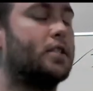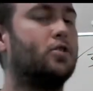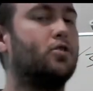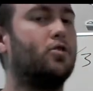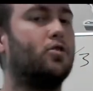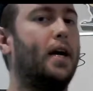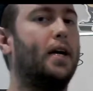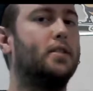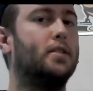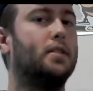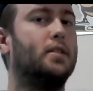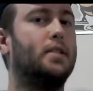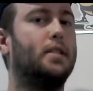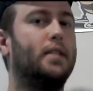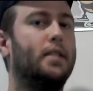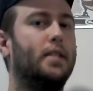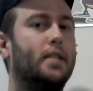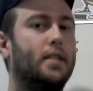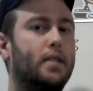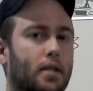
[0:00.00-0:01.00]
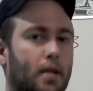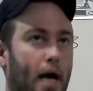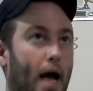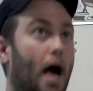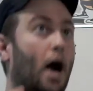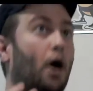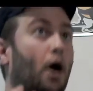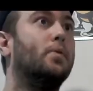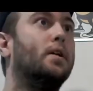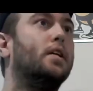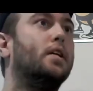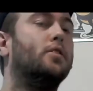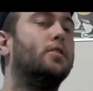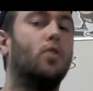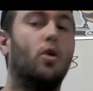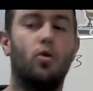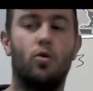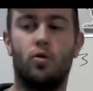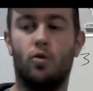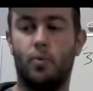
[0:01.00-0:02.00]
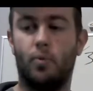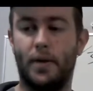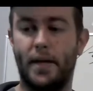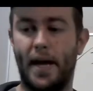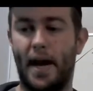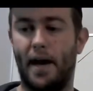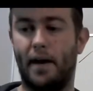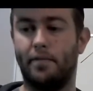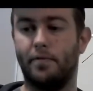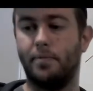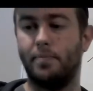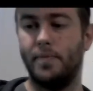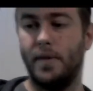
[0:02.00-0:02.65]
try to see how many total we have.